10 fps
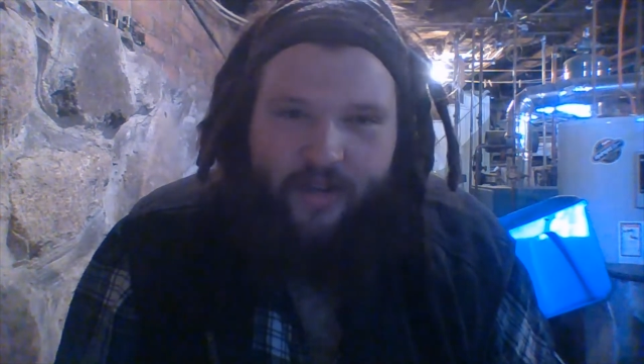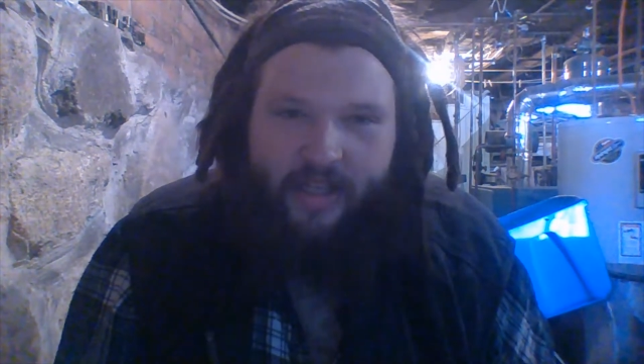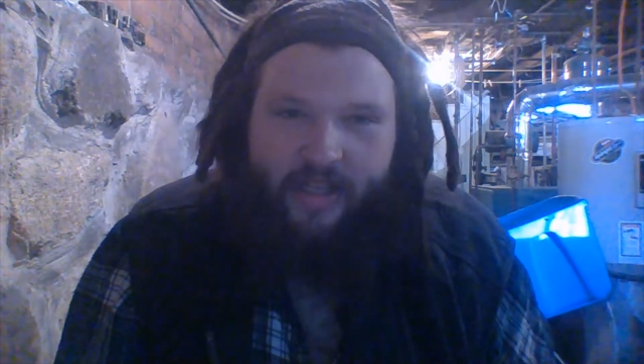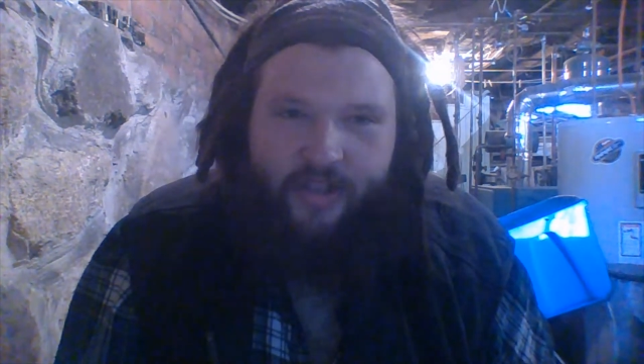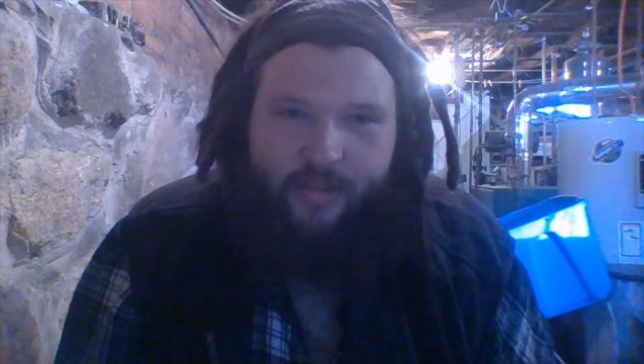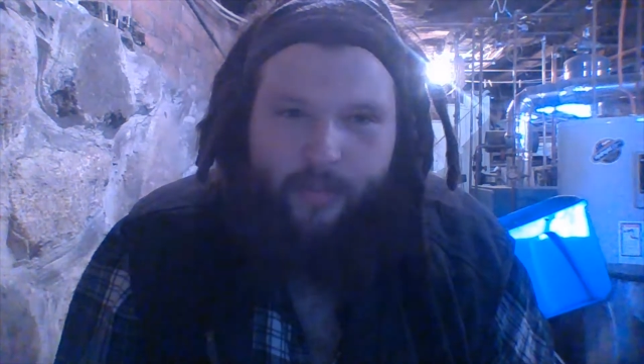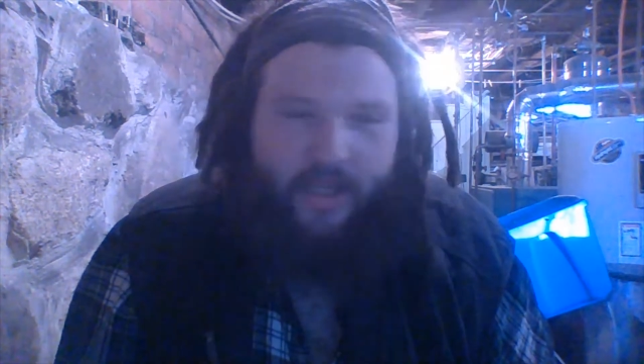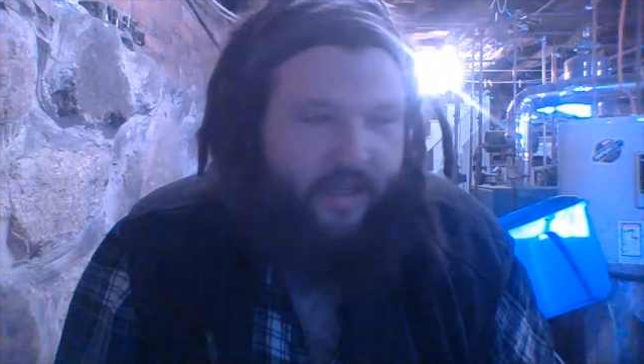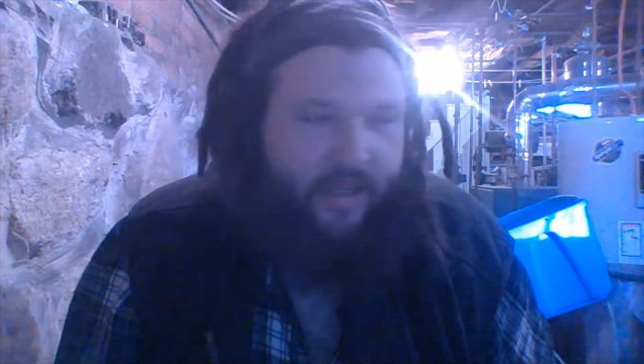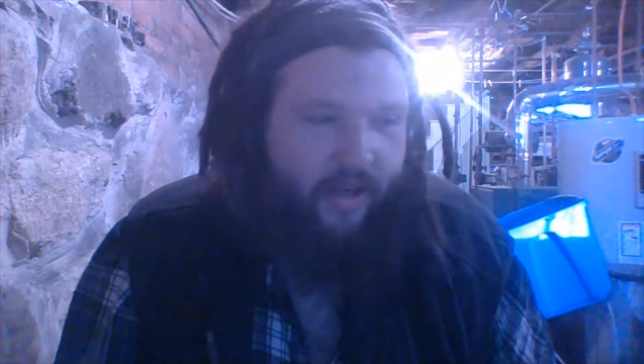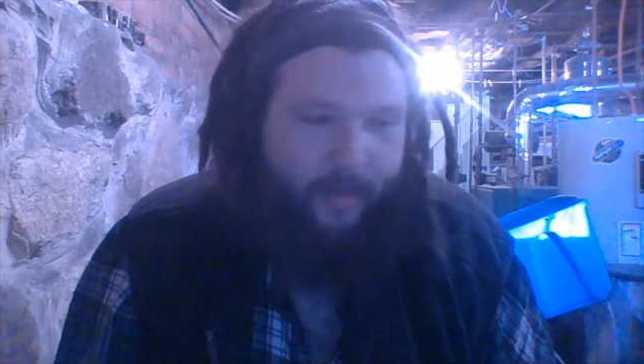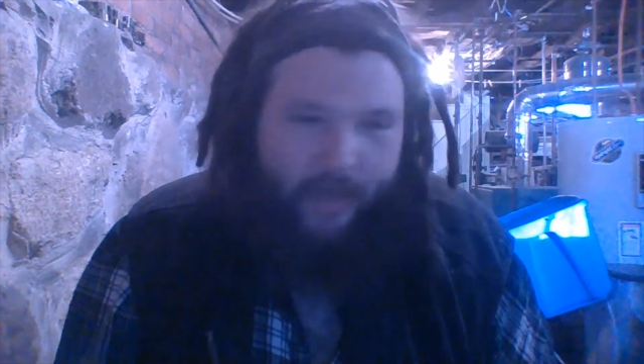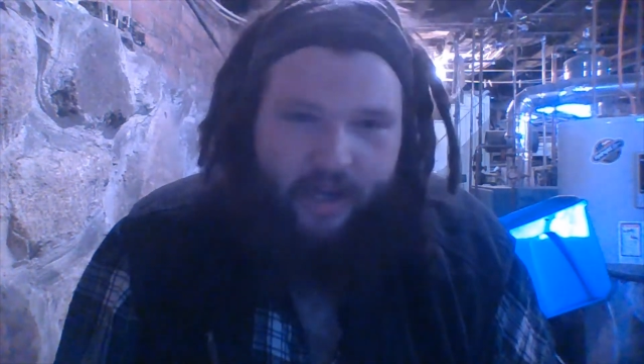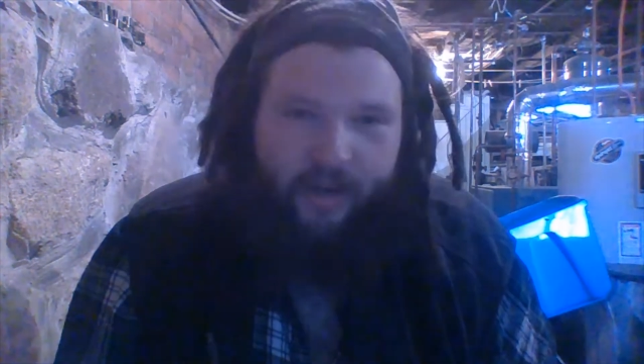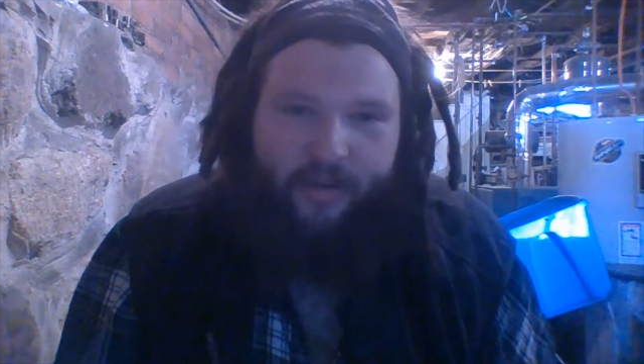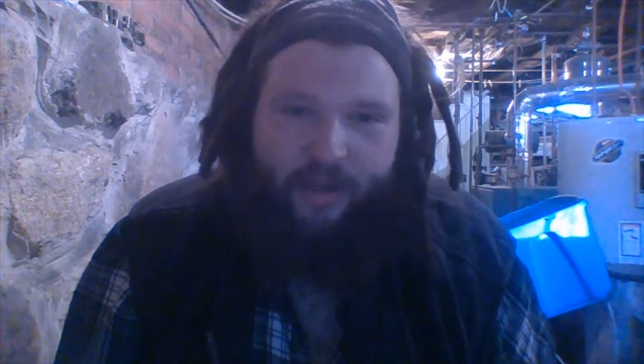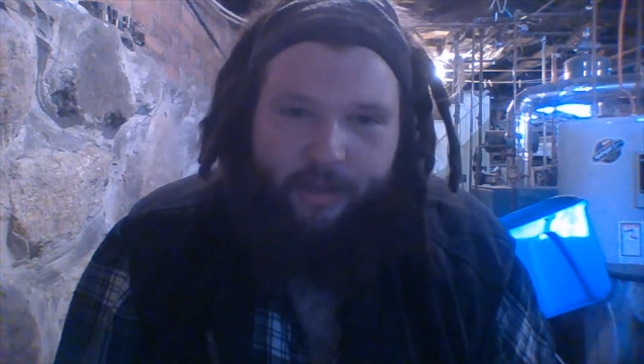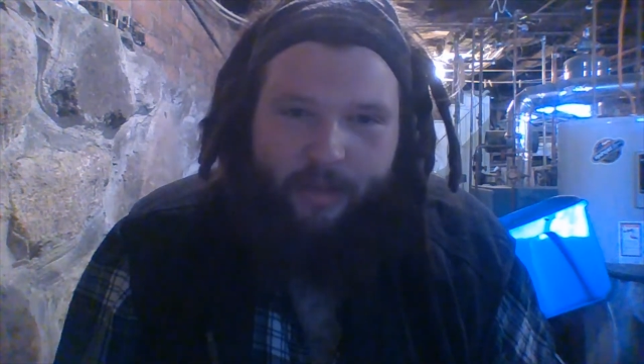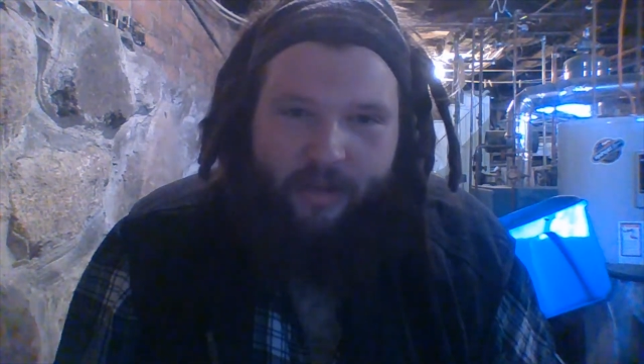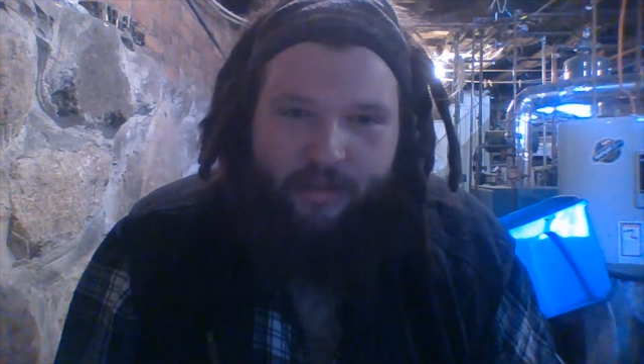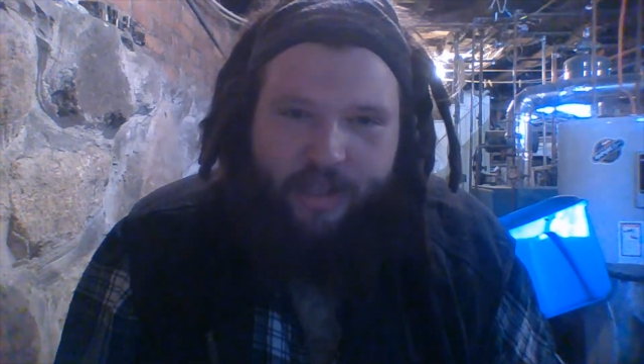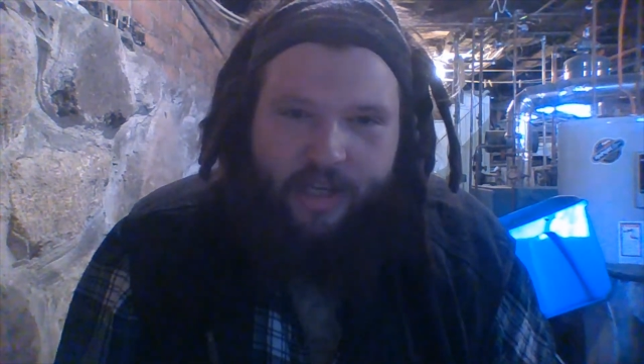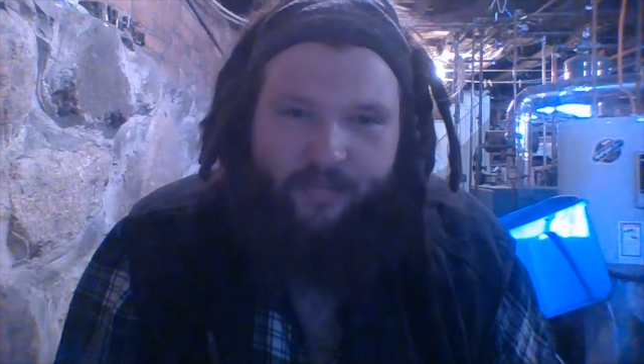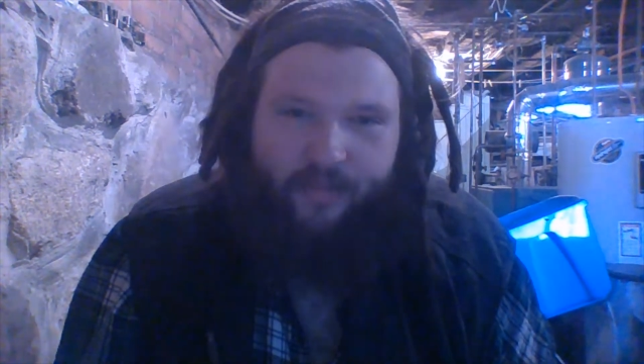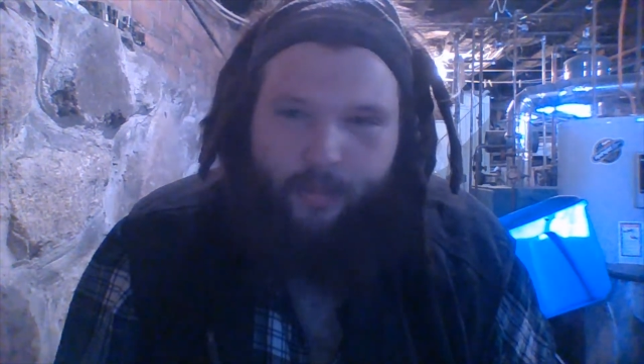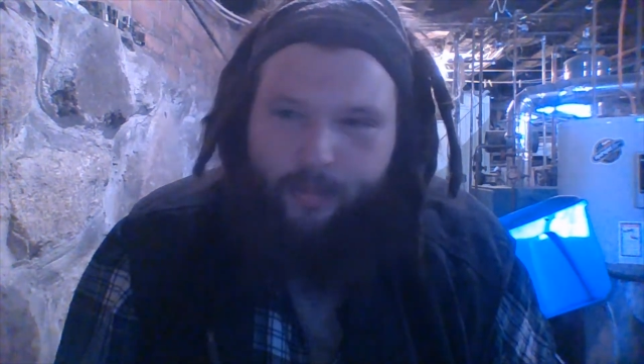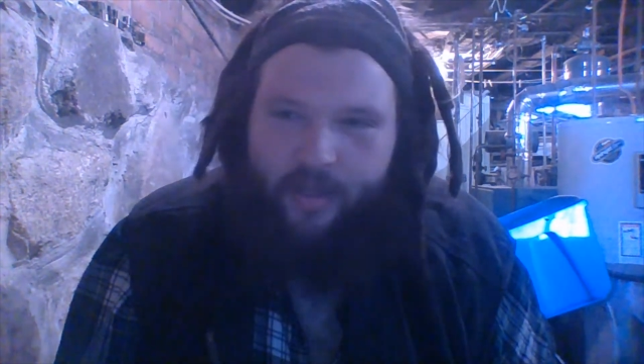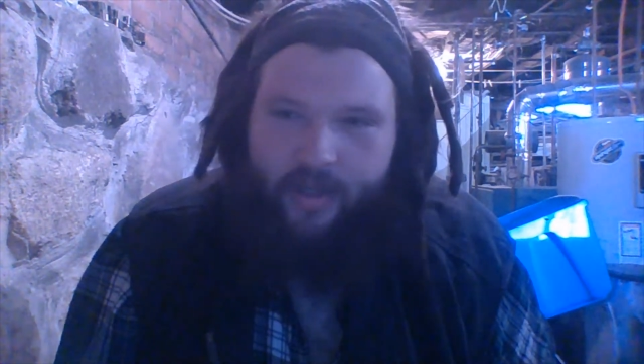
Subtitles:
I can just be on my own and do my own shit for